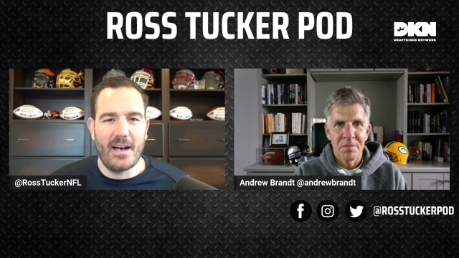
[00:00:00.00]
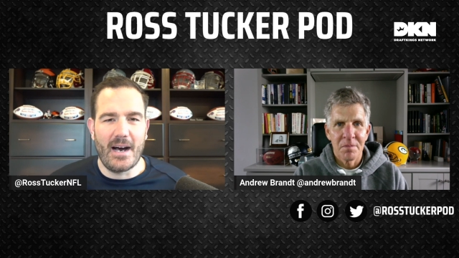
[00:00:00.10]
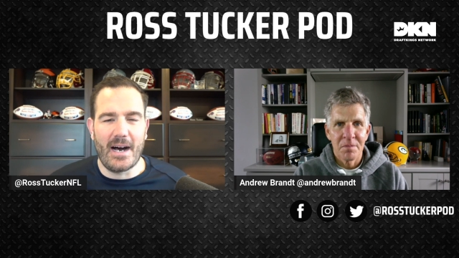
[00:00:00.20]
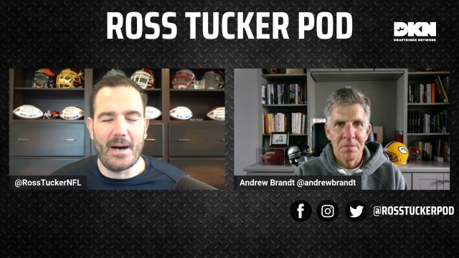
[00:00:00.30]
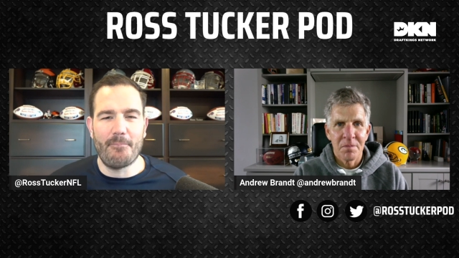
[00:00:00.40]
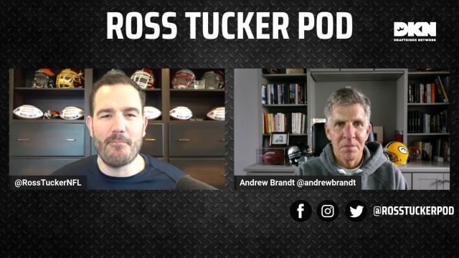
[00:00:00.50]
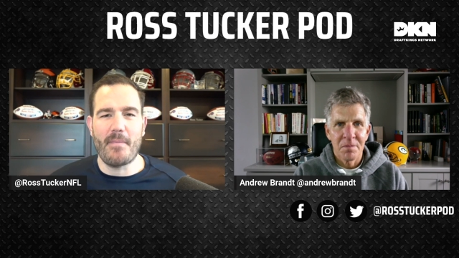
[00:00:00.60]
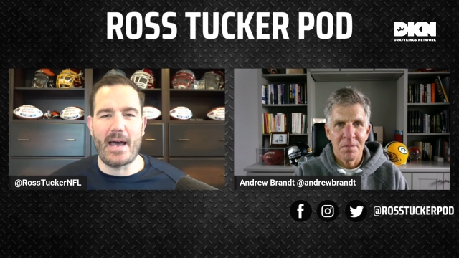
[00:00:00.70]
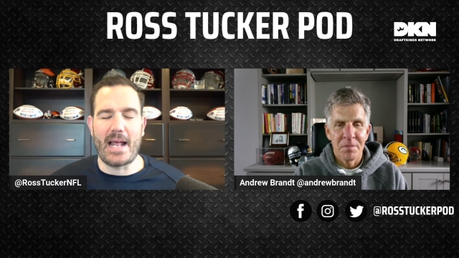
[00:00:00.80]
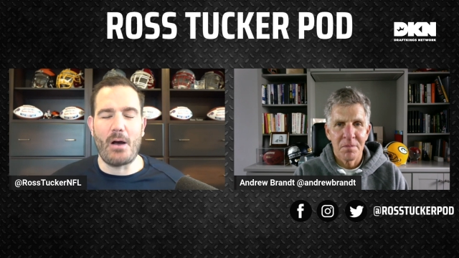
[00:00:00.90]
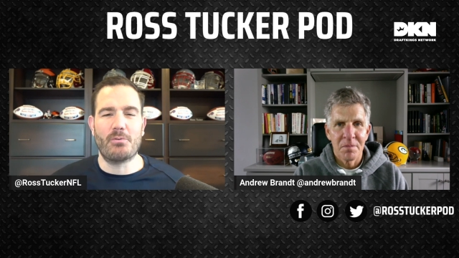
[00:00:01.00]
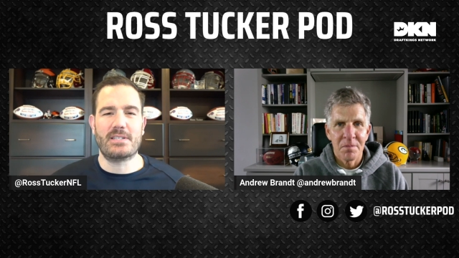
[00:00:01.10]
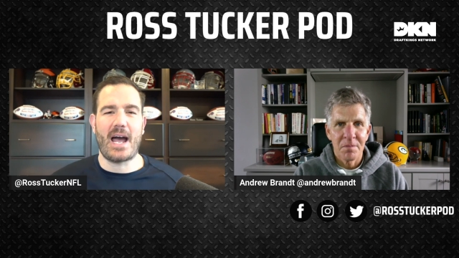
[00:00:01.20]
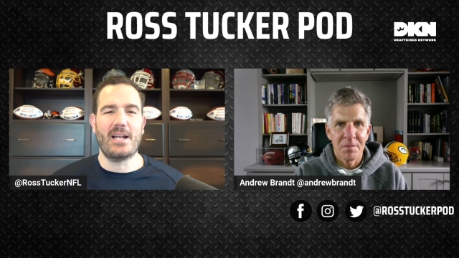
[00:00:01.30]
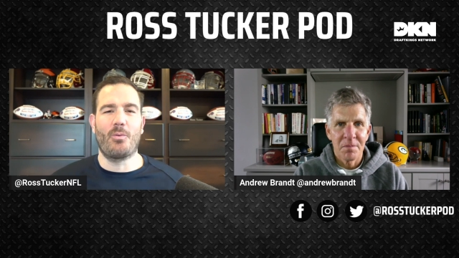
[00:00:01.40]
Speaker 1: Um, and I
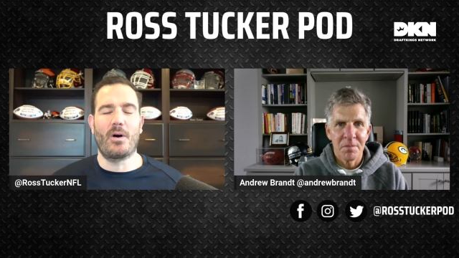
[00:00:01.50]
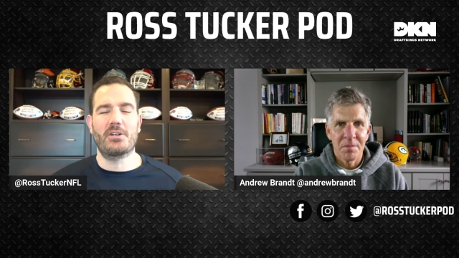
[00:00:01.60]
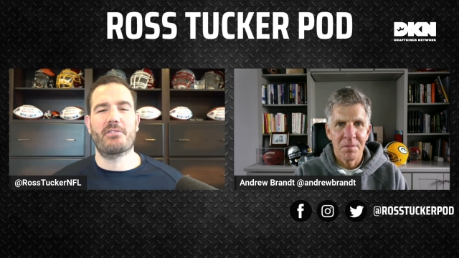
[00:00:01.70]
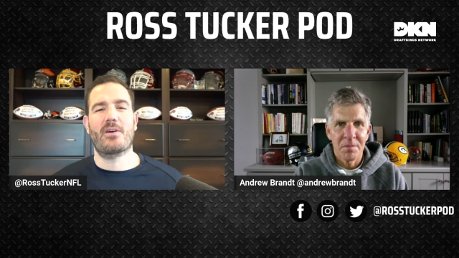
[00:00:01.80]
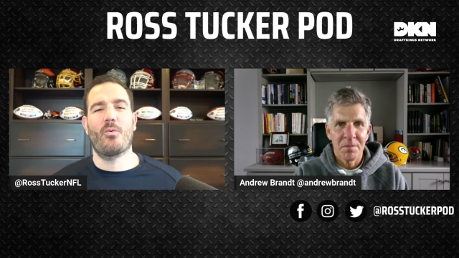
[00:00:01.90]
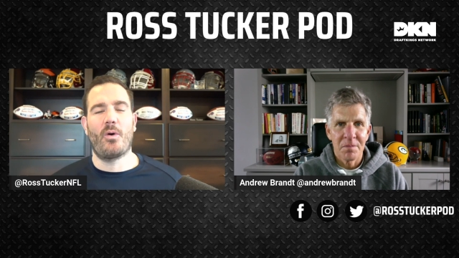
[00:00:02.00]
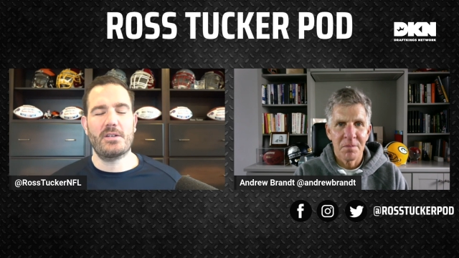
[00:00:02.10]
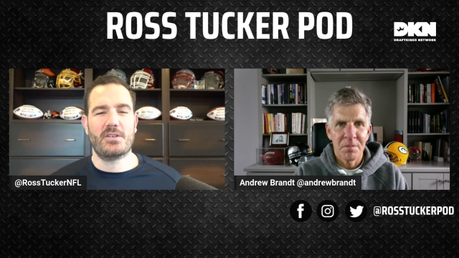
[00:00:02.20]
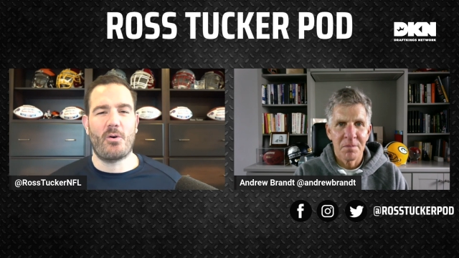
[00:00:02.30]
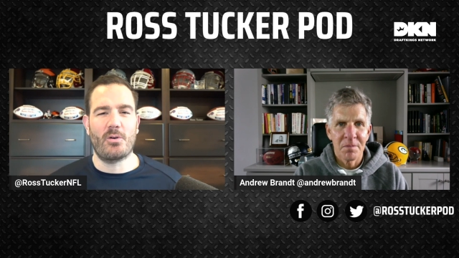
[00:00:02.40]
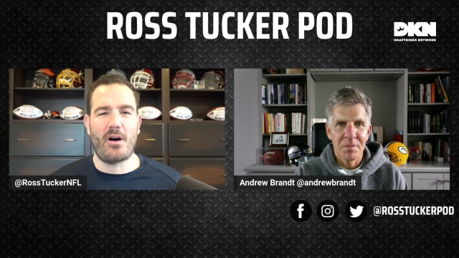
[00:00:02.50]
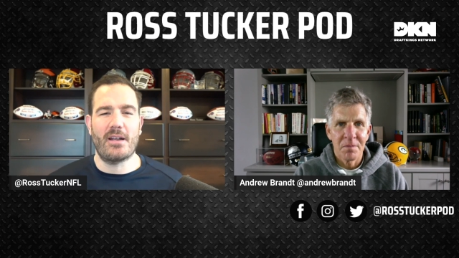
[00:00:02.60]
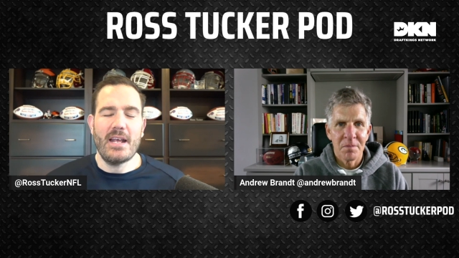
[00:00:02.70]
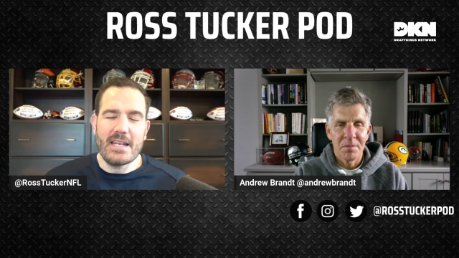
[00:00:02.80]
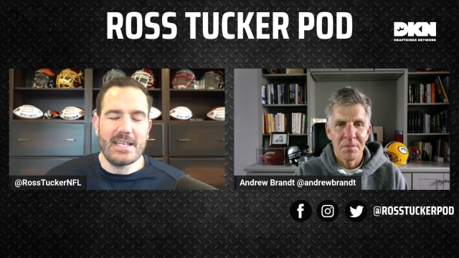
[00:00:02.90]
was kind of wondering what's going
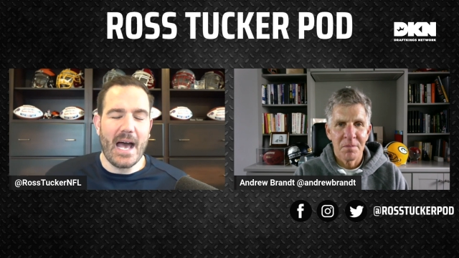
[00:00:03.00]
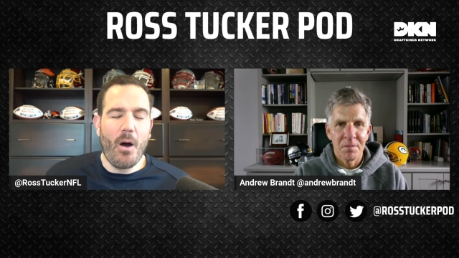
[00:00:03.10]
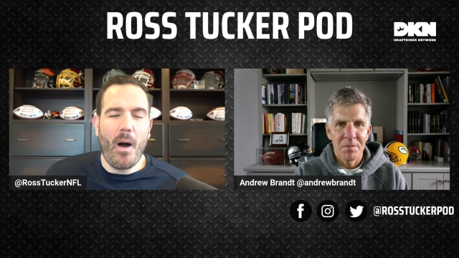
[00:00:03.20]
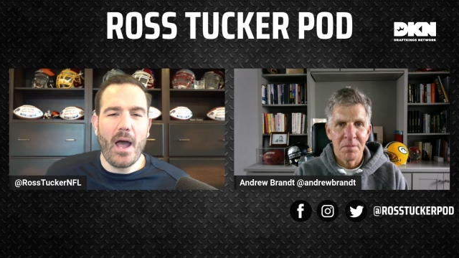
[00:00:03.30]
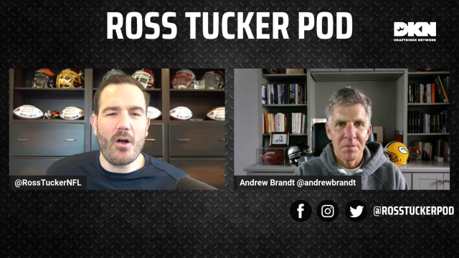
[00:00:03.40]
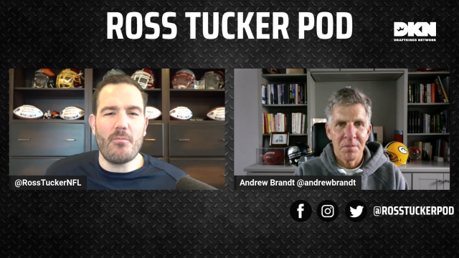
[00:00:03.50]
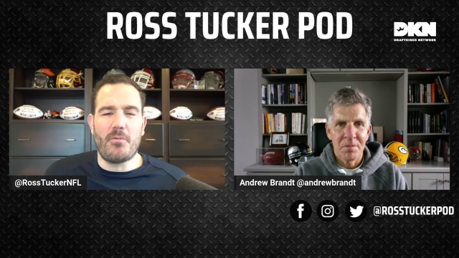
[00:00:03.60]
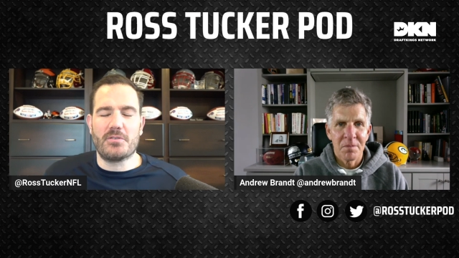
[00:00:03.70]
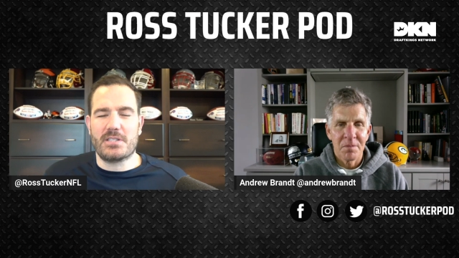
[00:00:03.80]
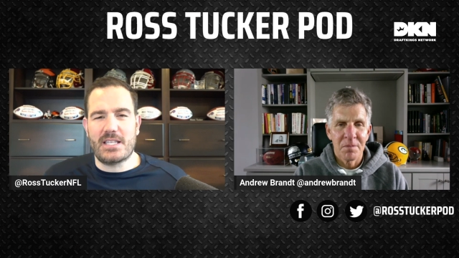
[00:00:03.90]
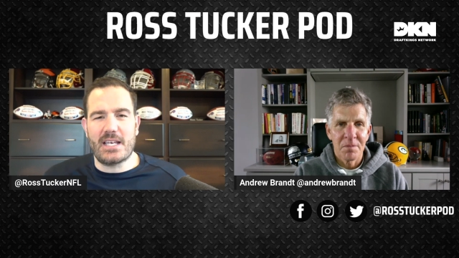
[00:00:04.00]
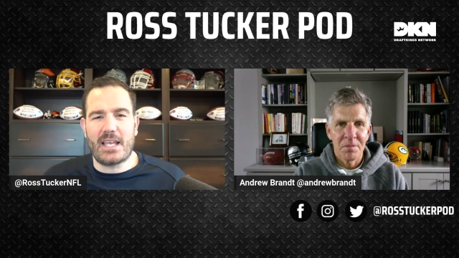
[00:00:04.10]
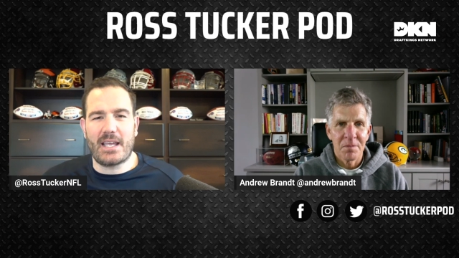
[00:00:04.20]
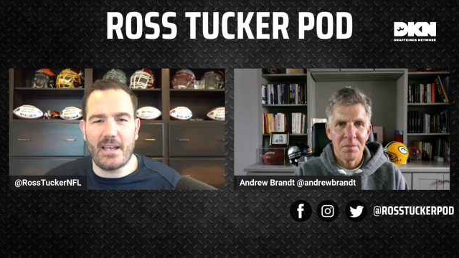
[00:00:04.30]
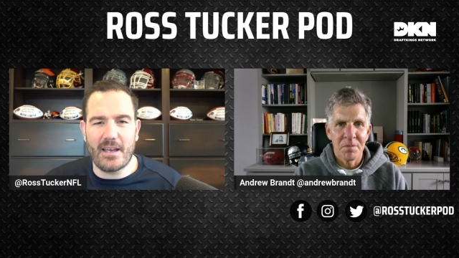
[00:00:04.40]
on. Now I almost
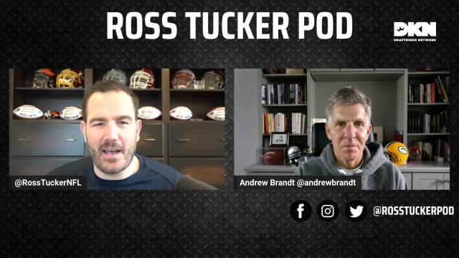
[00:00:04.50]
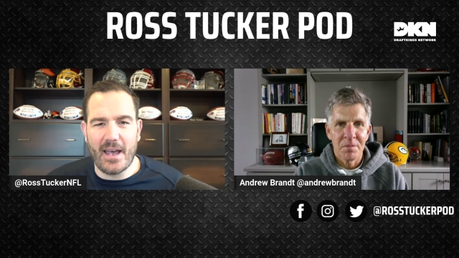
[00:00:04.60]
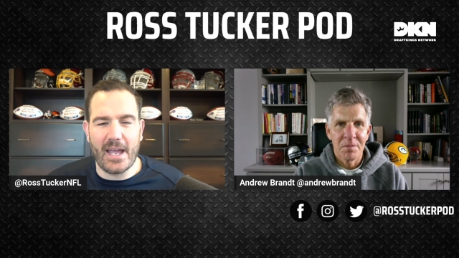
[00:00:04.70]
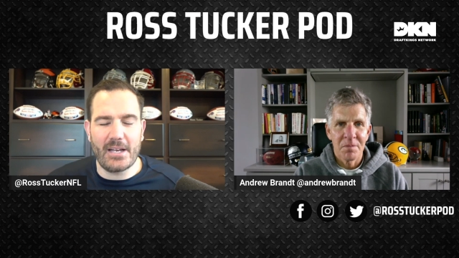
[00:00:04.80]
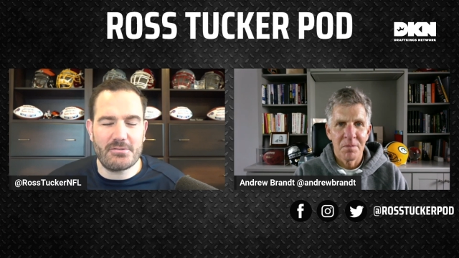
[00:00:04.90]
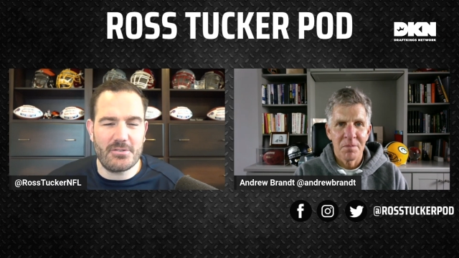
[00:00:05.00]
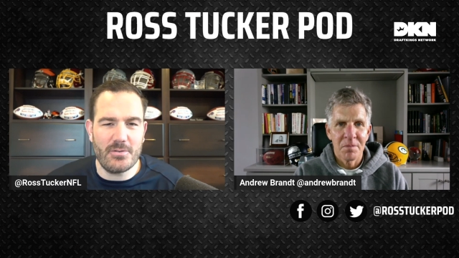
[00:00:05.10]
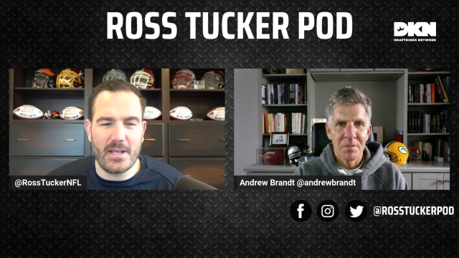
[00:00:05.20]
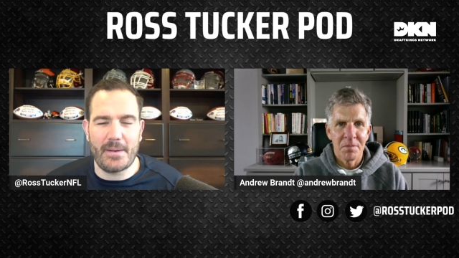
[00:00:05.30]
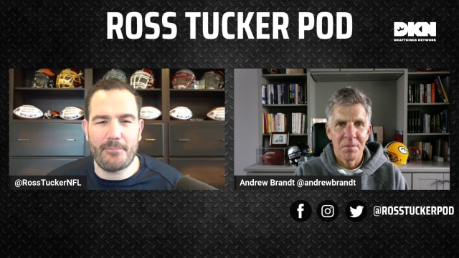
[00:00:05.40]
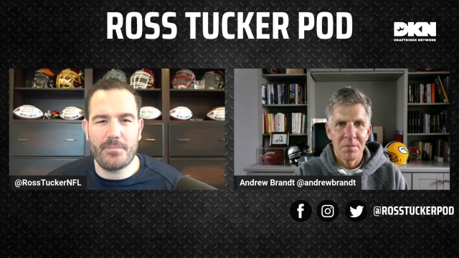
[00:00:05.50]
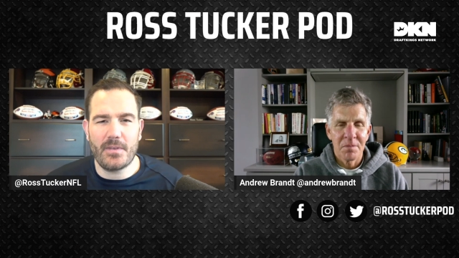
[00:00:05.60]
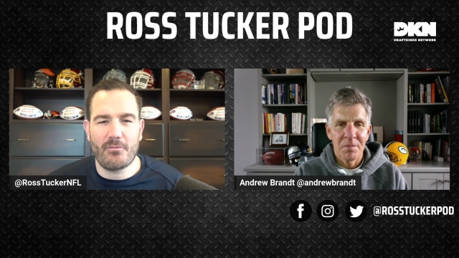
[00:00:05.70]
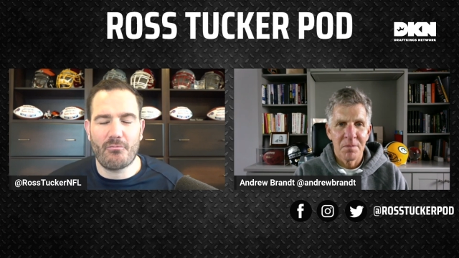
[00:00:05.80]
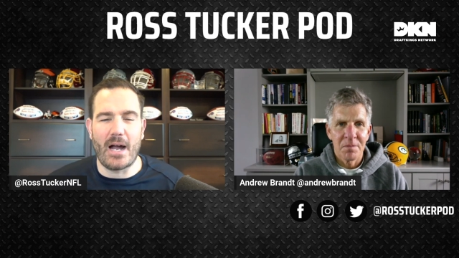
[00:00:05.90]
think, Andrew, that
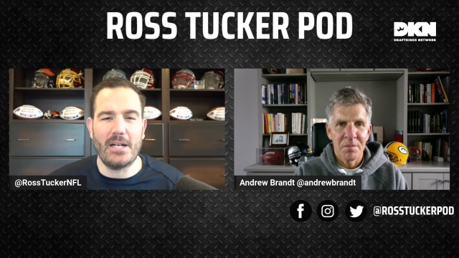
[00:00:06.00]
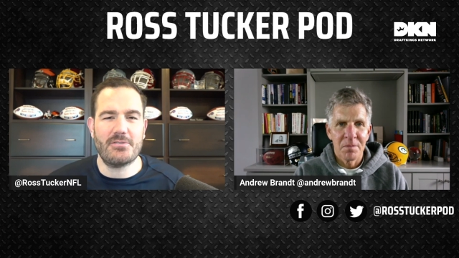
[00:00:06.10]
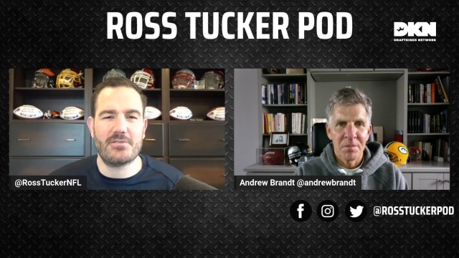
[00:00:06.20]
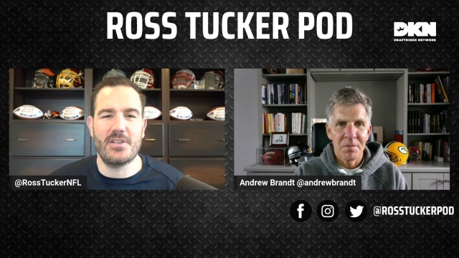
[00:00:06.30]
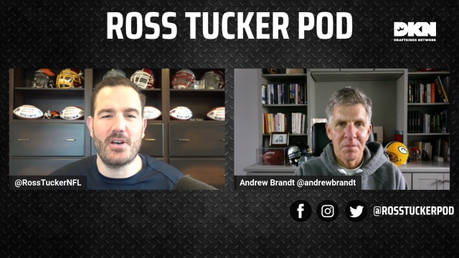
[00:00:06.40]
Rodgers